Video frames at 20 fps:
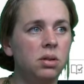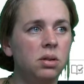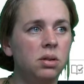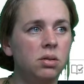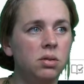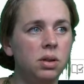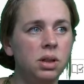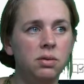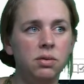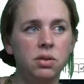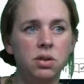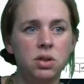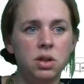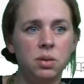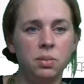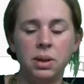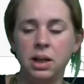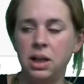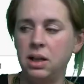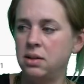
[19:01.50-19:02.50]
your career, future
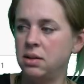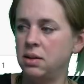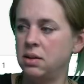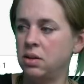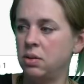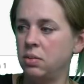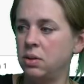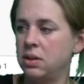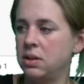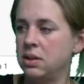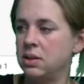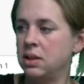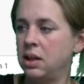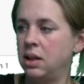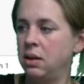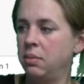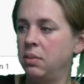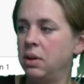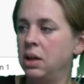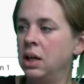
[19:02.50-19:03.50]
plans, it's always the
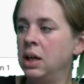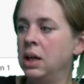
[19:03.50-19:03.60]
same.